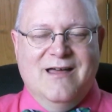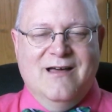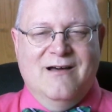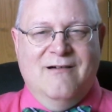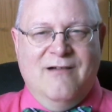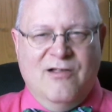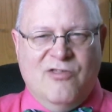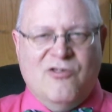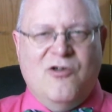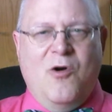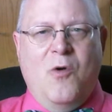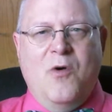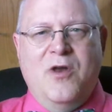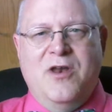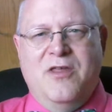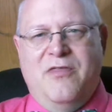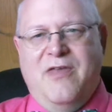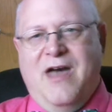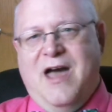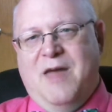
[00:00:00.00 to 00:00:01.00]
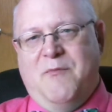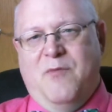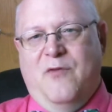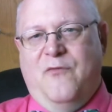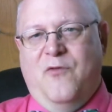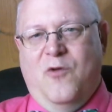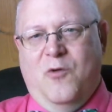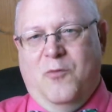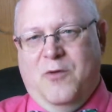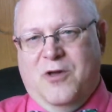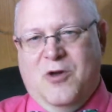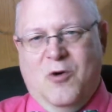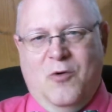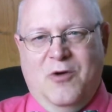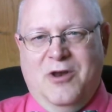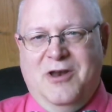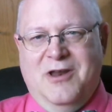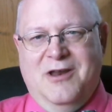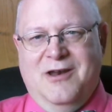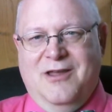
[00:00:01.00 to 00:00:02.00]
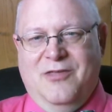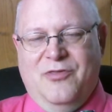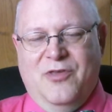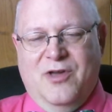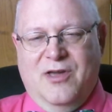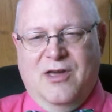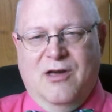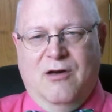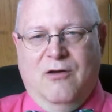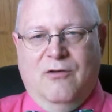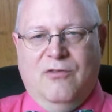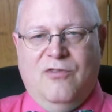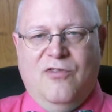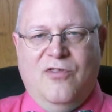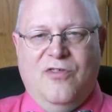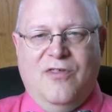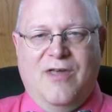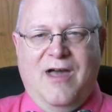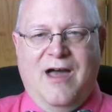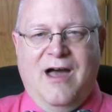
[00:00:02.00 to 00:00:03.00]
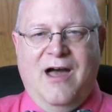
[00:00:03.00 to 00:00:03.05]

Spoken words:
Let's go into that before we go into anything else.